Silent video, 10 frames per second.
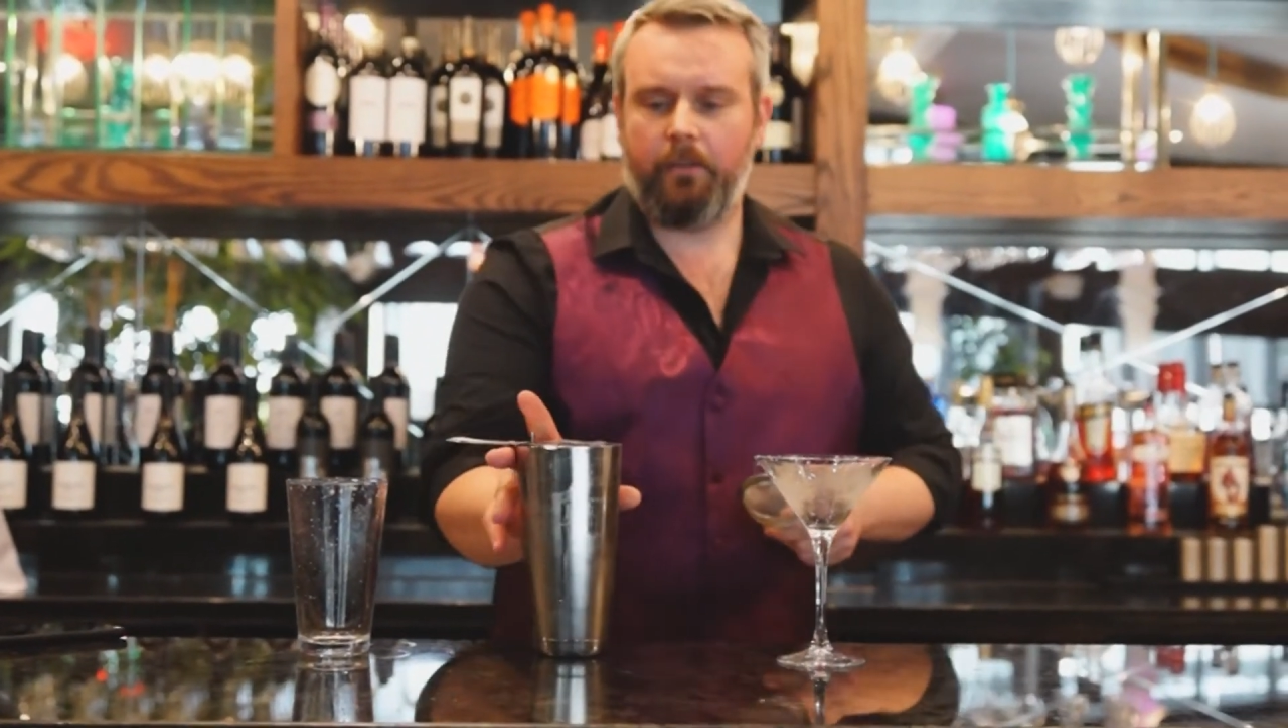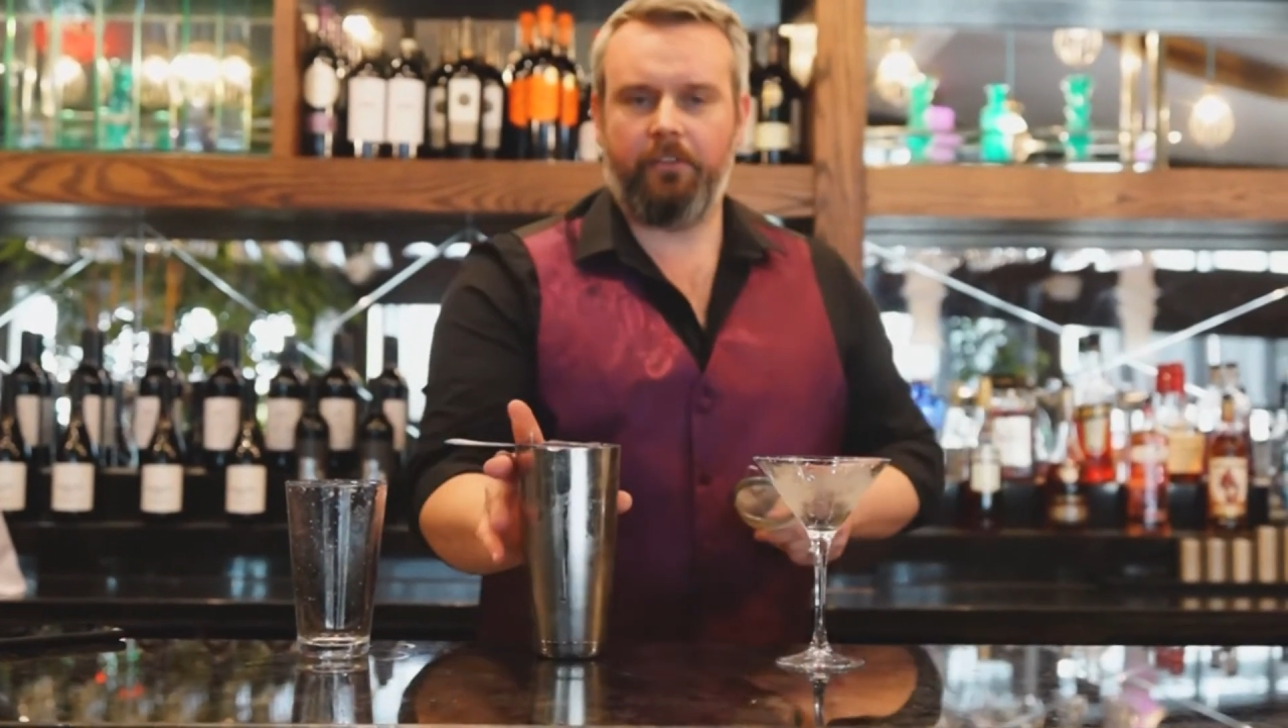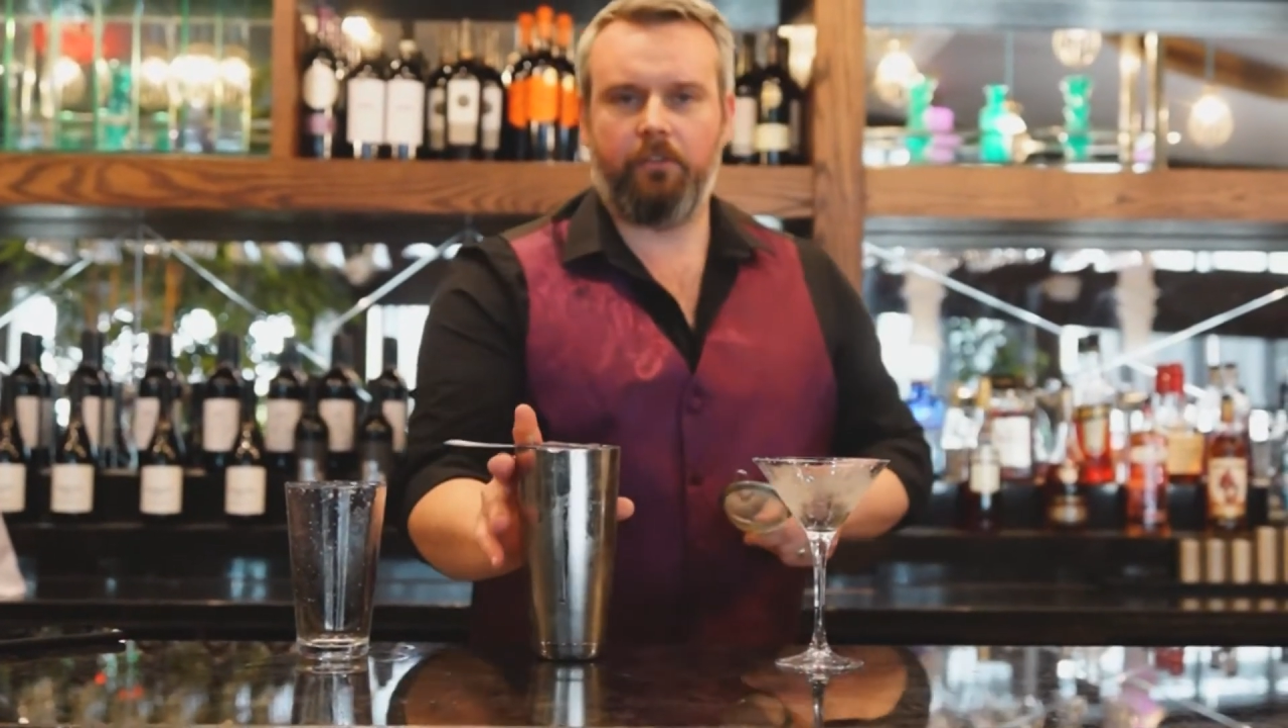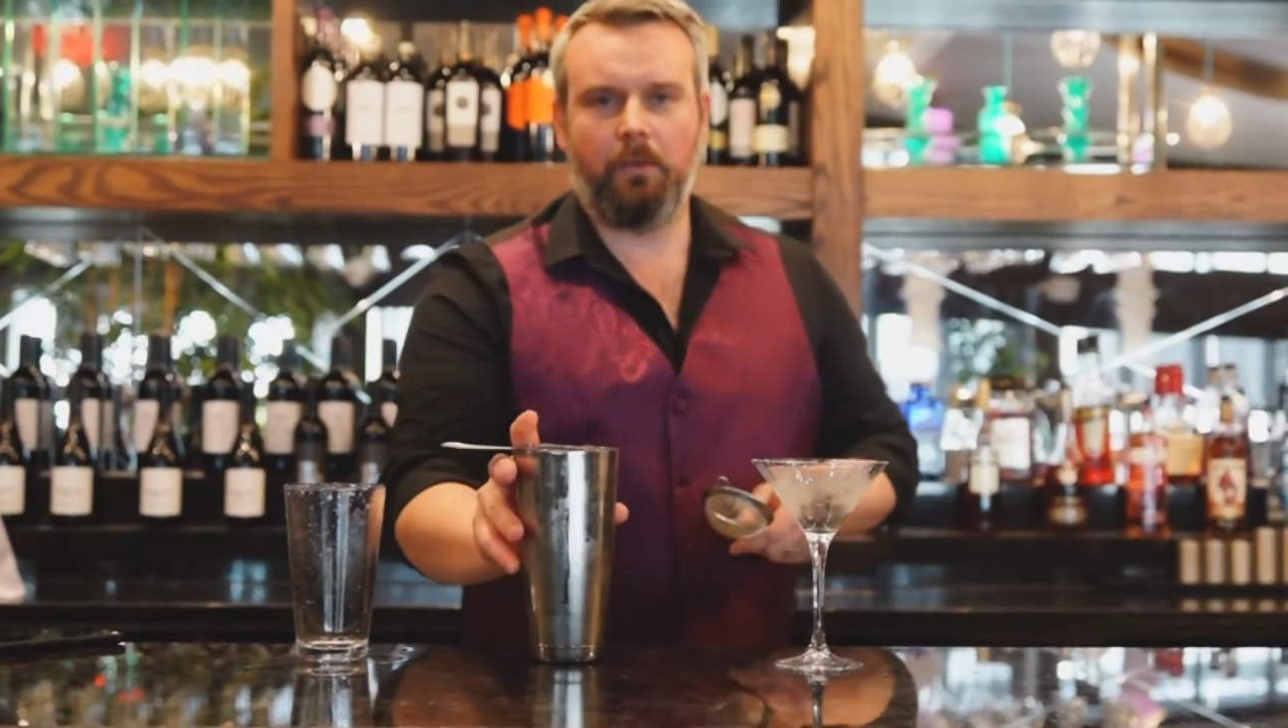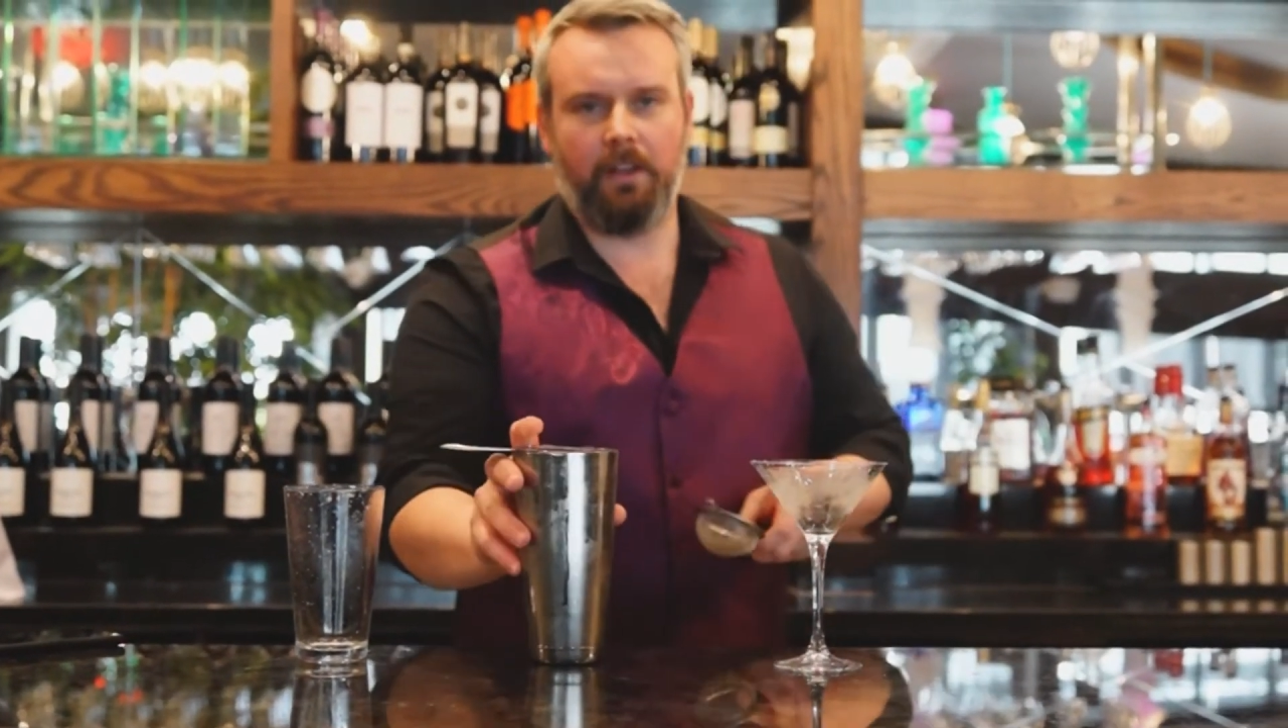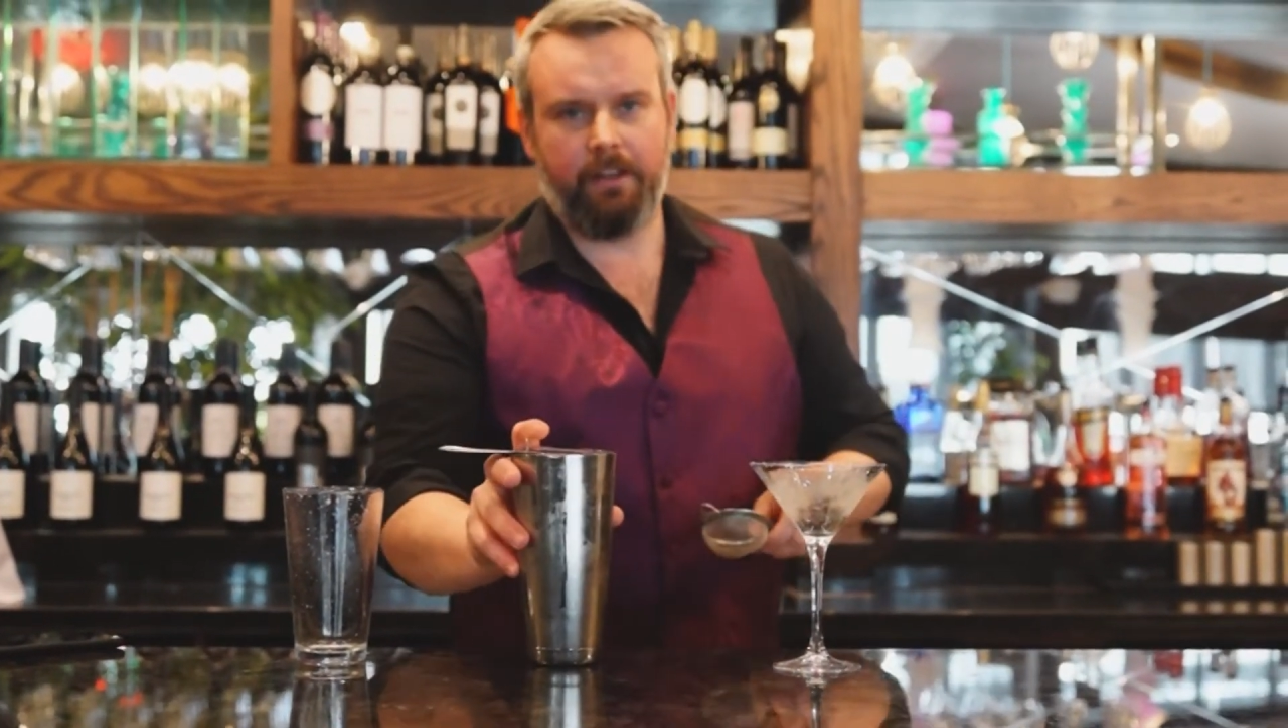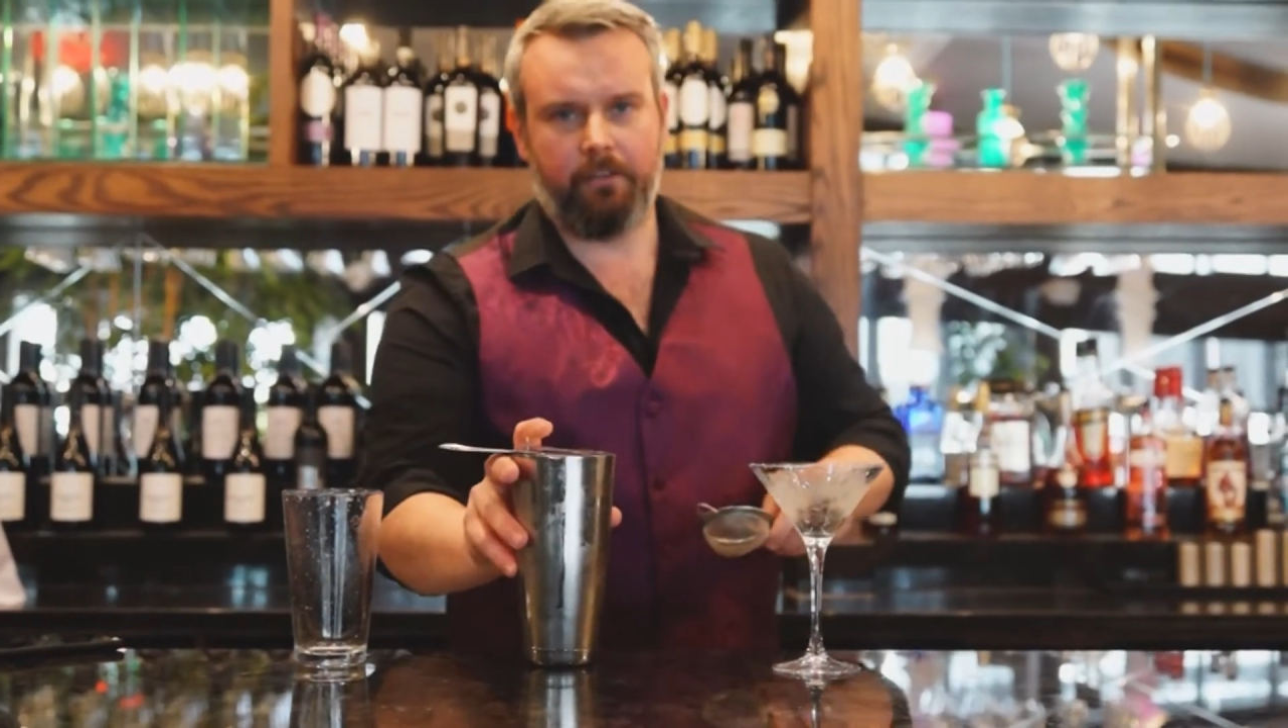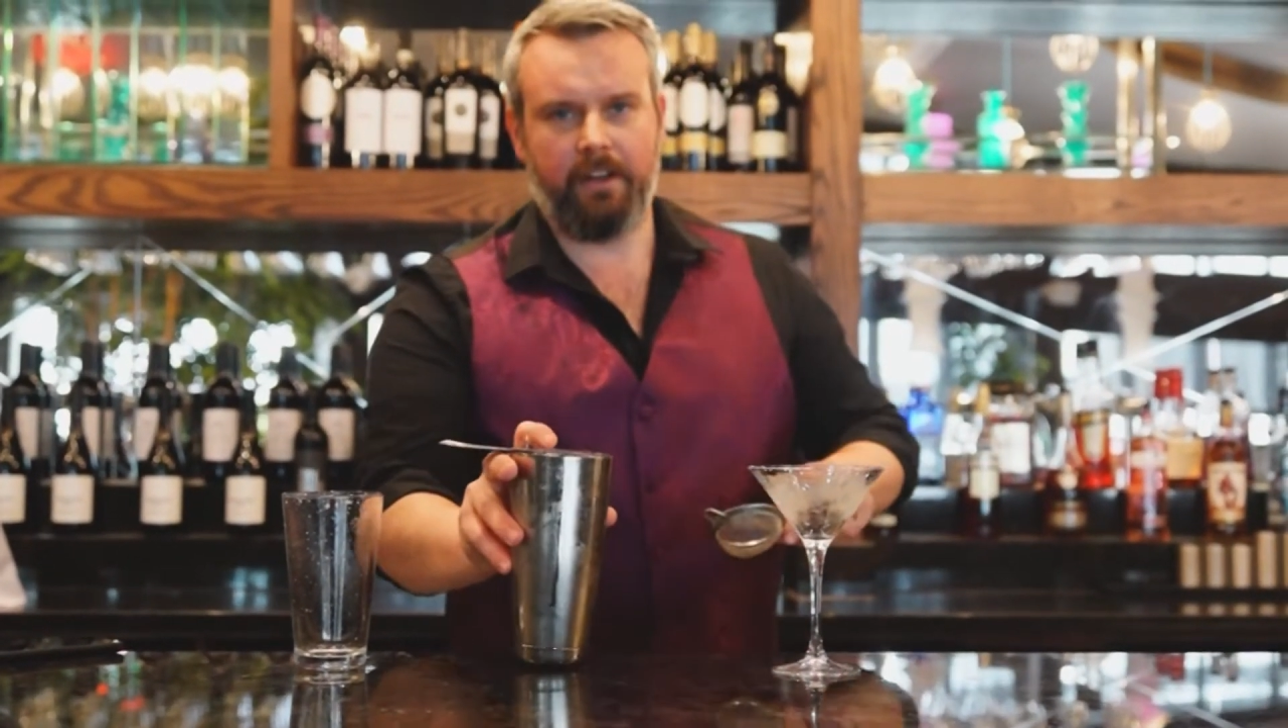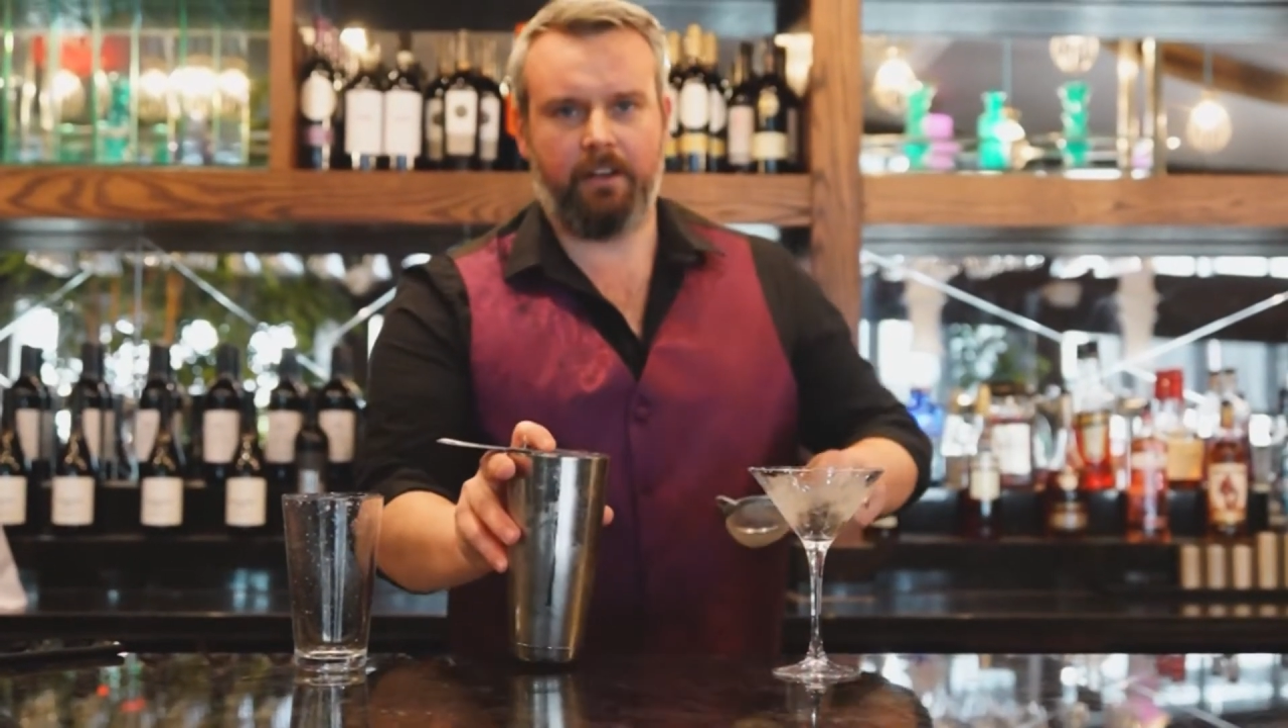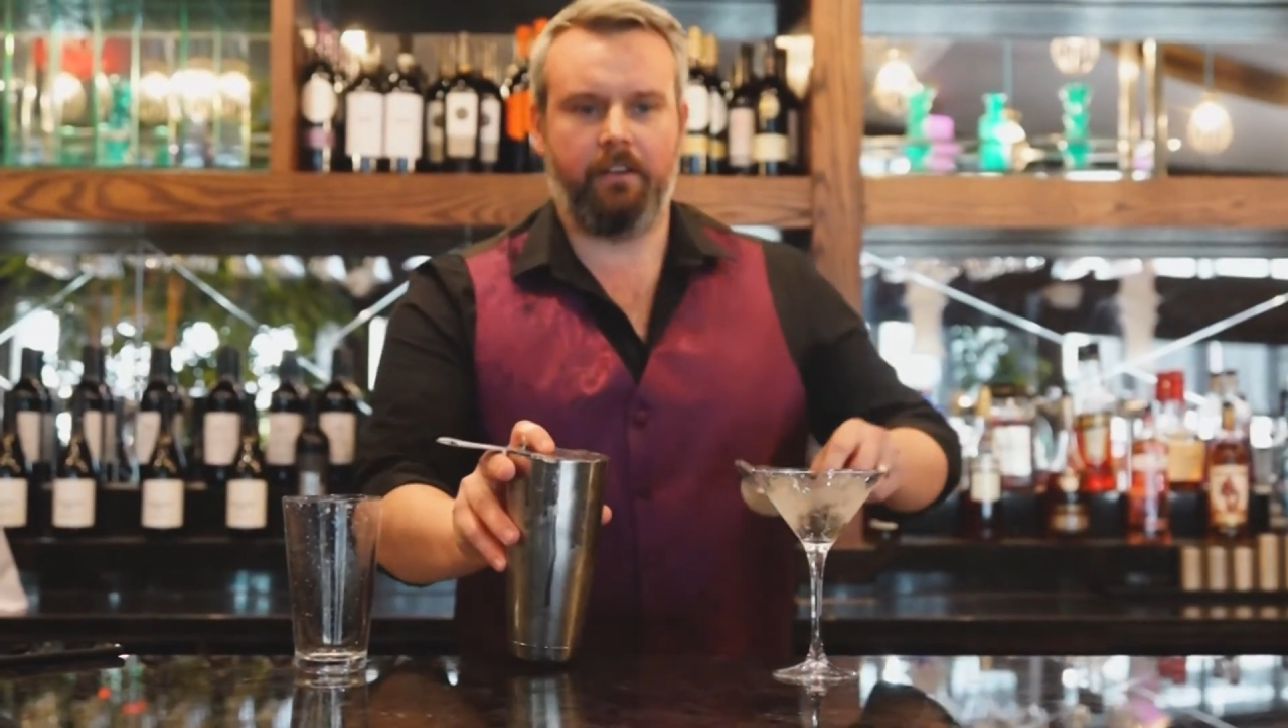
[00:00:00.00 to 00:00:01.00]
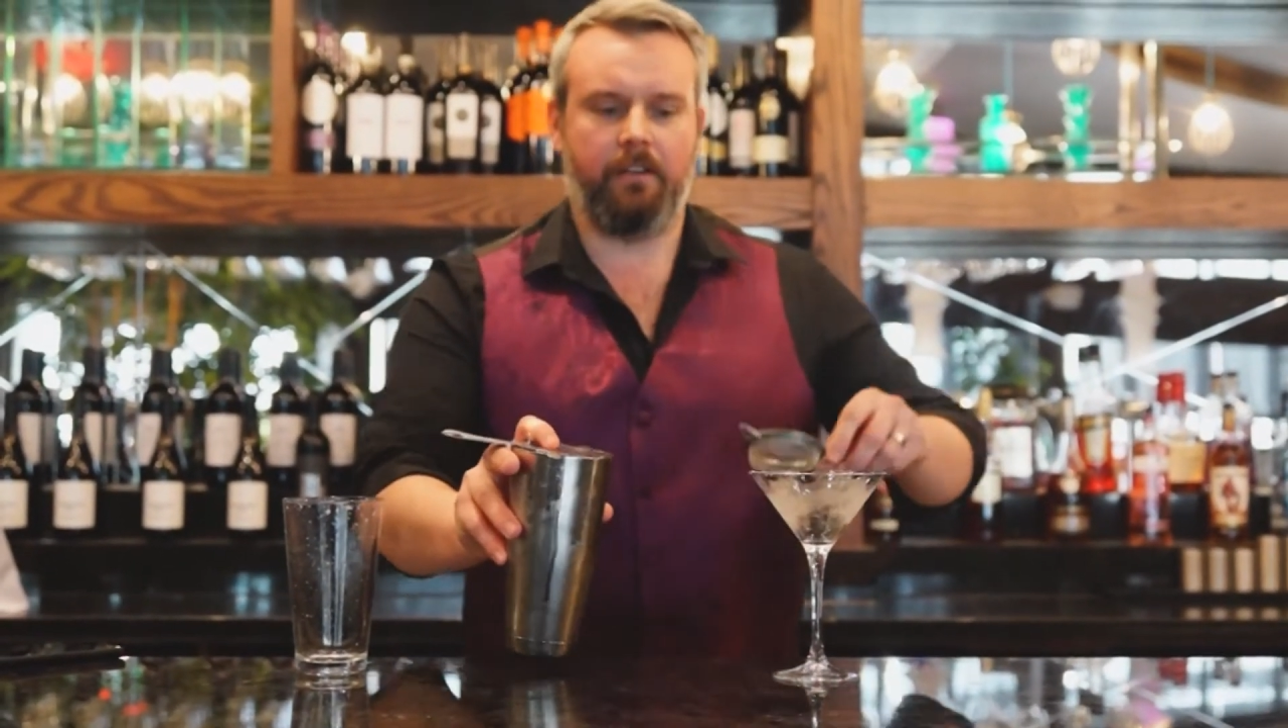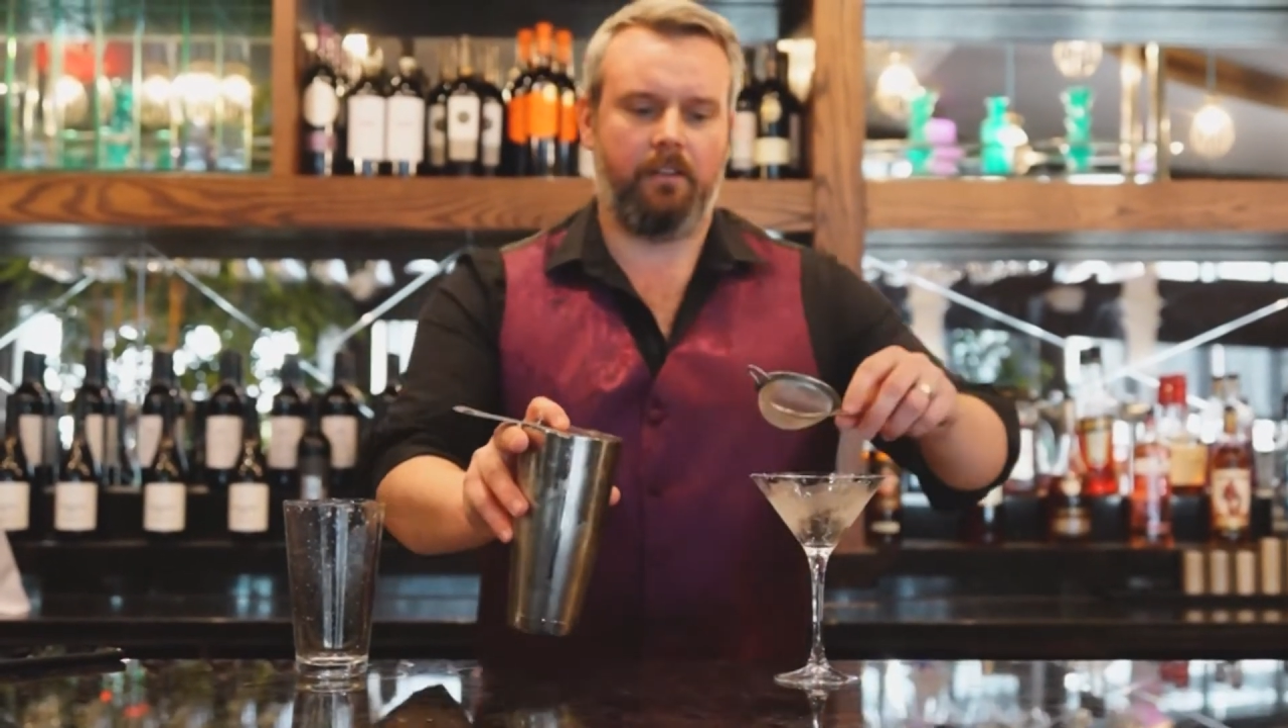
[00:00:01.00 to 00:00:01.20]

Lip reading: crystal clear drink,